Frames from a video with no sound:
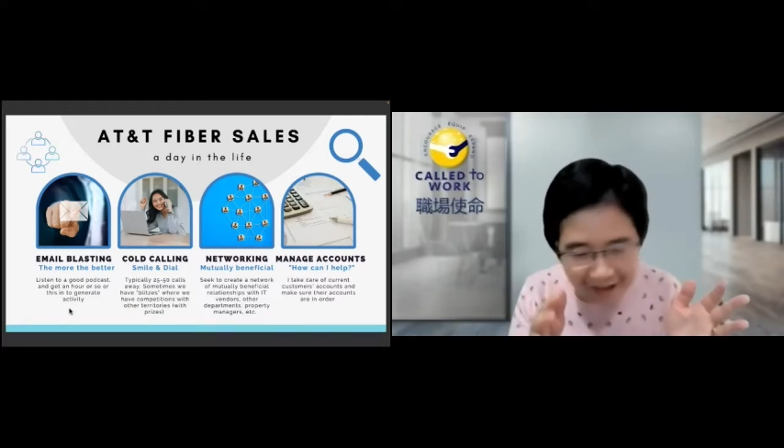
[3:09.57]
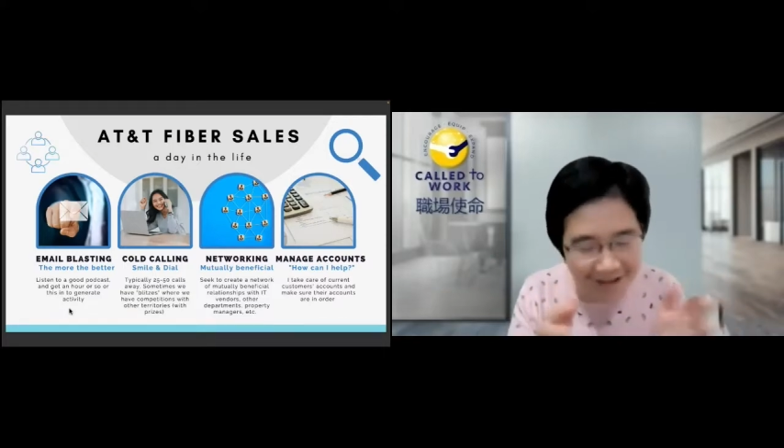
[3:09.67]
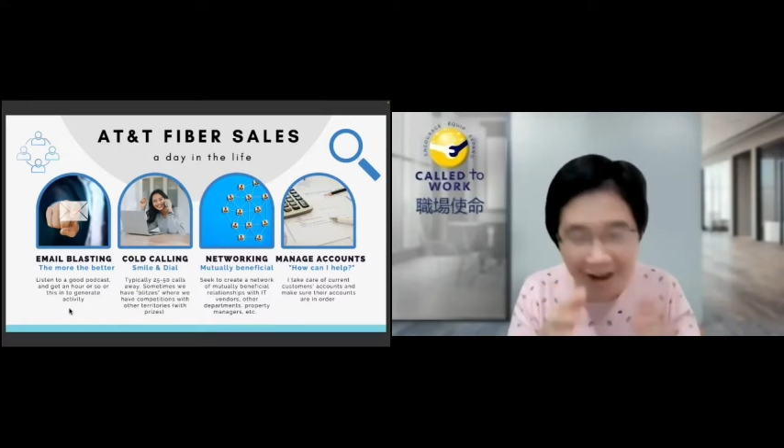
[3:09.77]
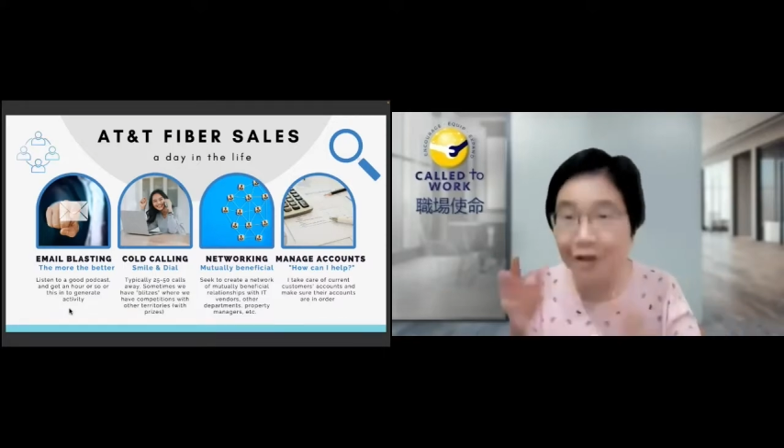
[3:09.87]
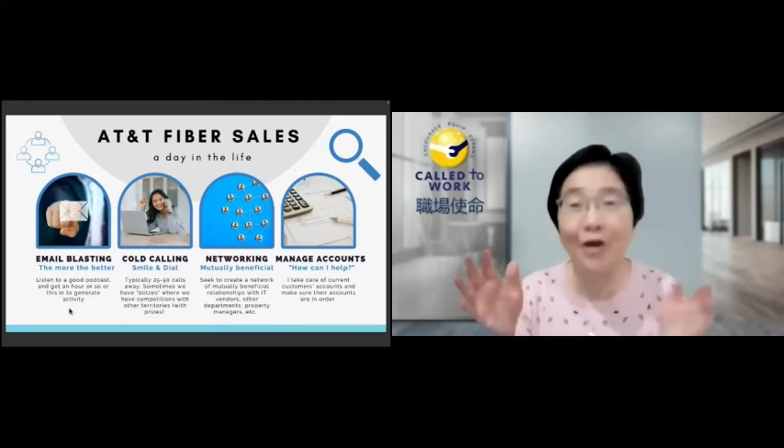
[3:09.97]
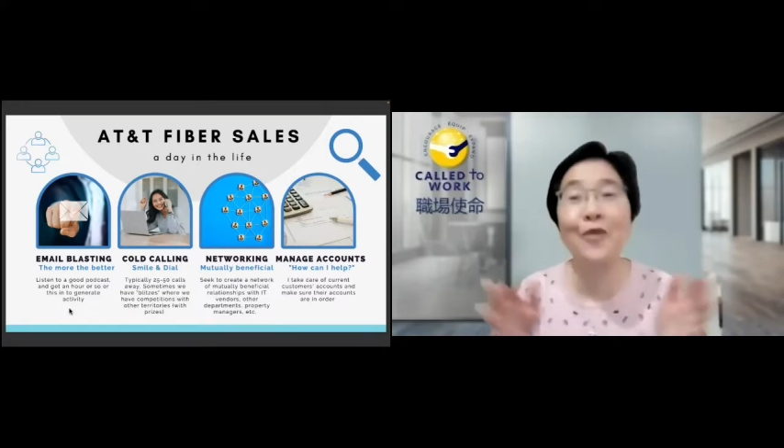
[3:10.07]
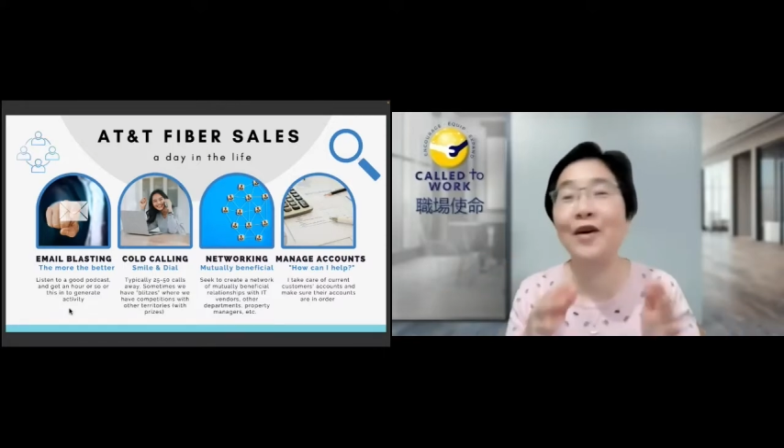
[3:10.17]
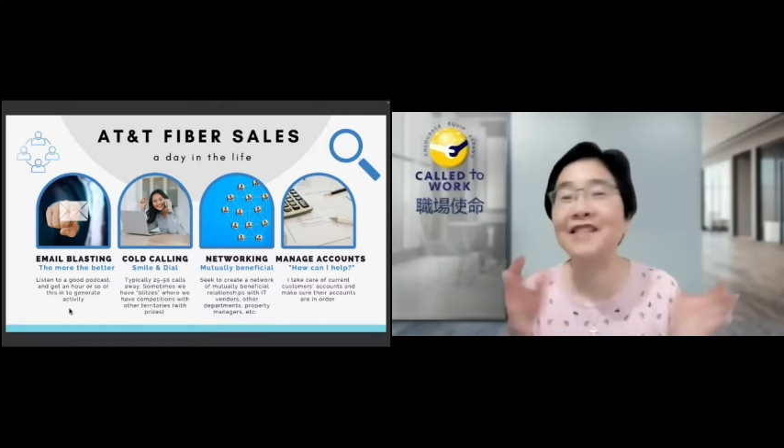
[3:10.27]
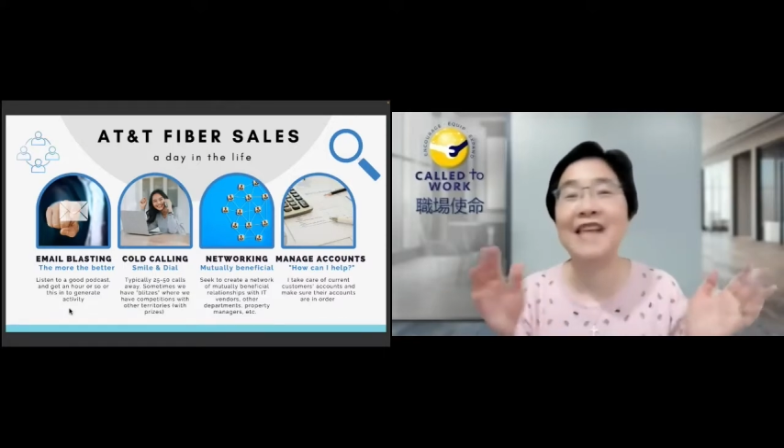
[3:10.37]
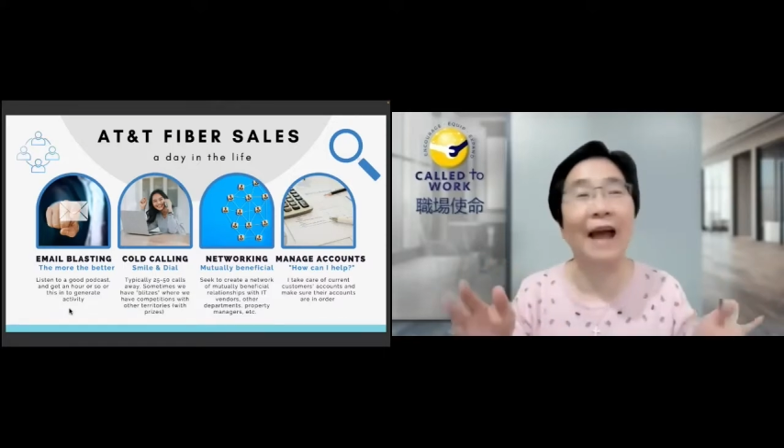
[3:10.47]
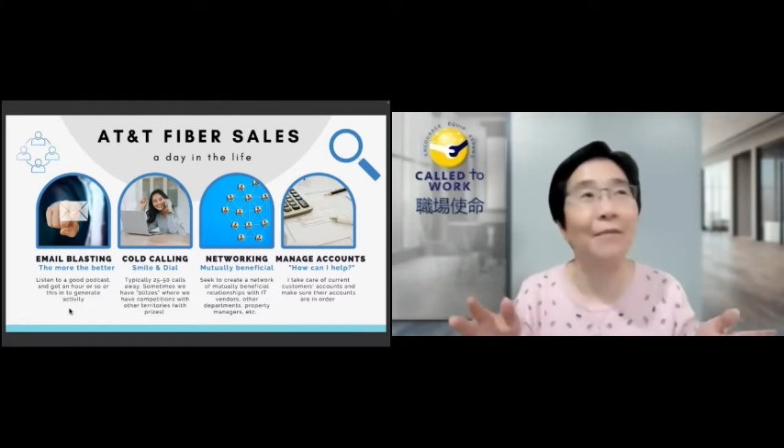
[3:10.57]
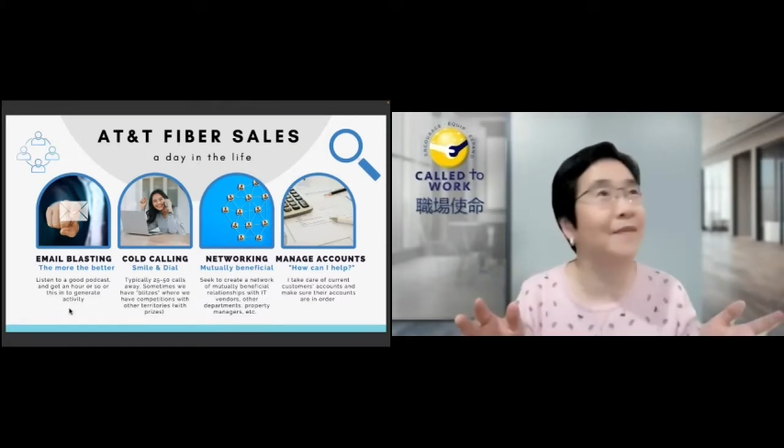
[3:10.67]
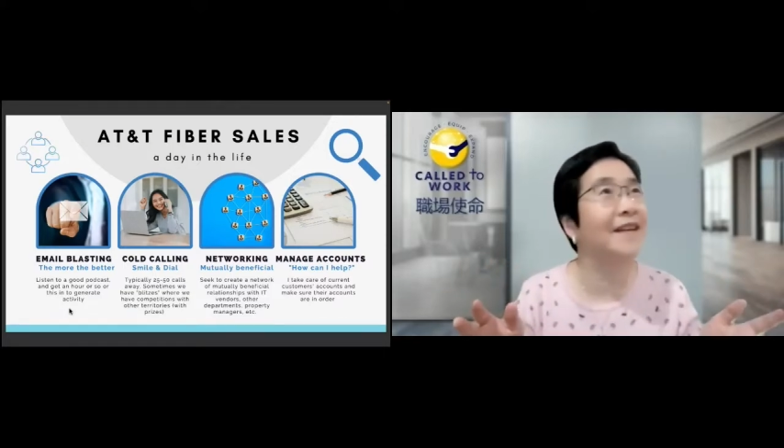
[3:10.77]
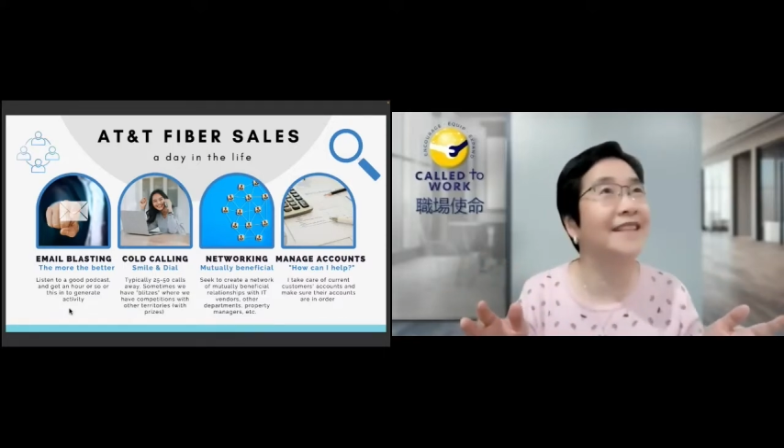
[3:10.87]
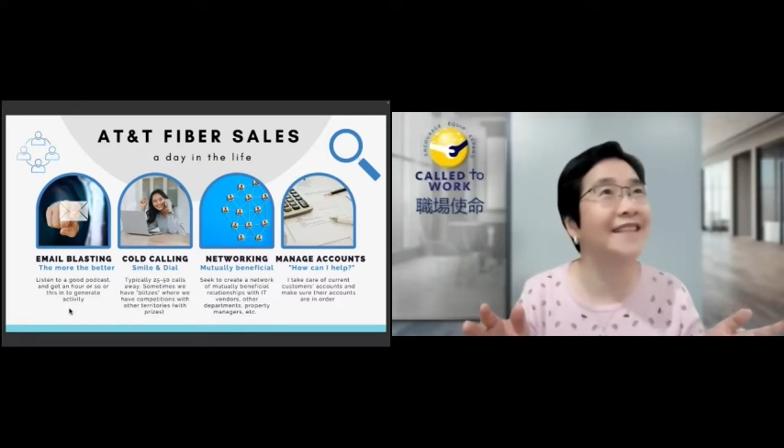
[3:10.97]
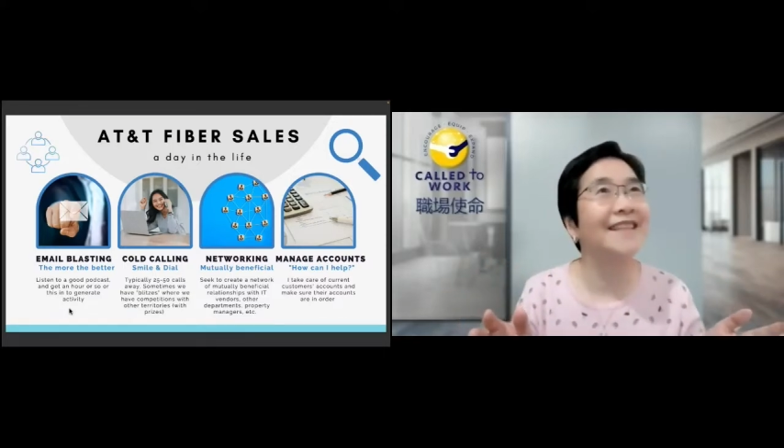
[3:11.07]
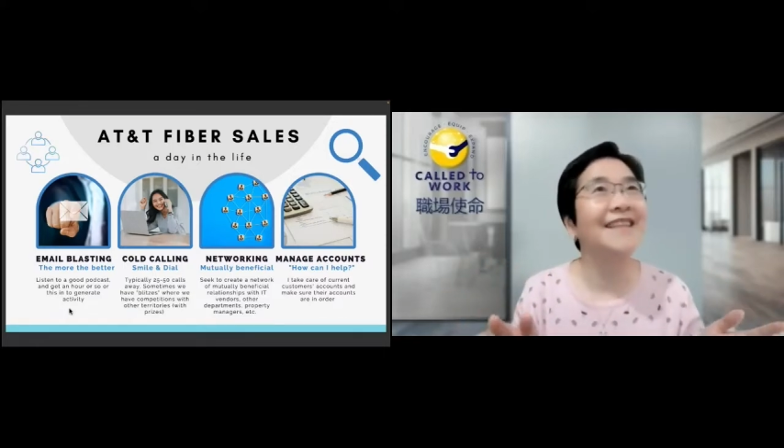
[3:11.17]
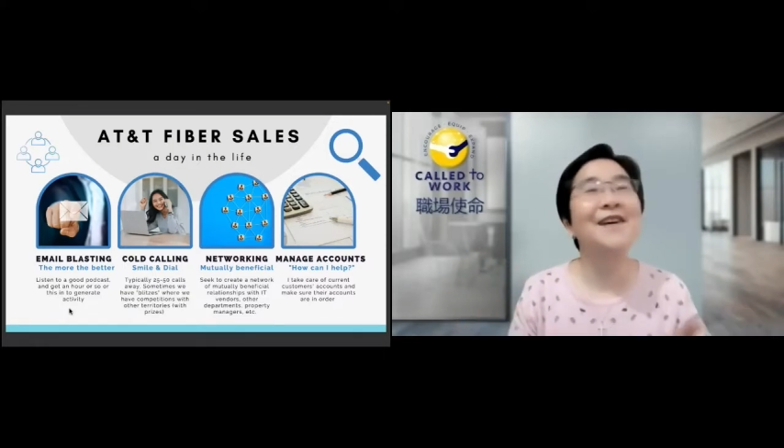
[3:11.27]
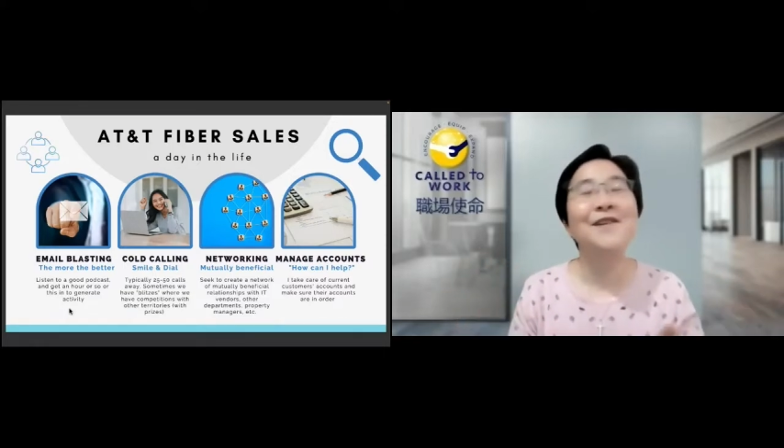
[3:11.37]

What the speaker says: and not knowing what's happened.